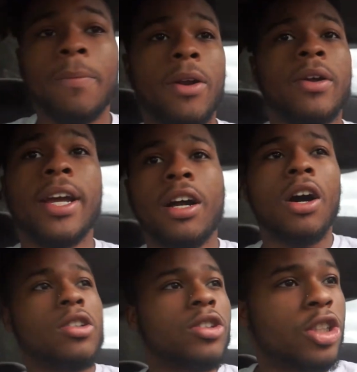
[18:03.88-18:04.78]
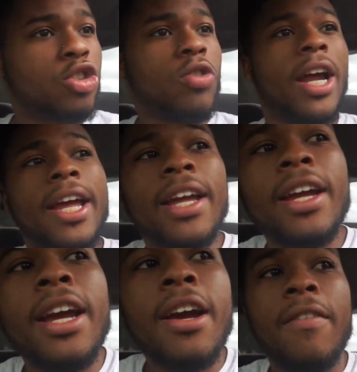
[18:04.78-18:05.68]
hope I don't get caught in this rain.
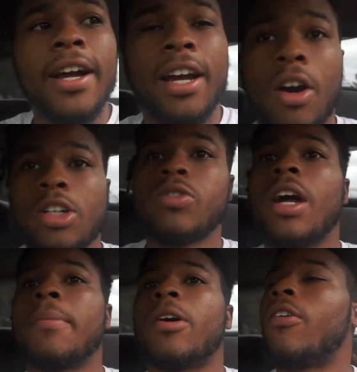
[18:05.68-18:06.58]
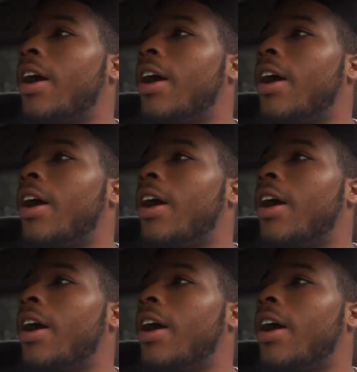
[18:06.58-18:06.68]
If I get caught in this rain, I'm gonna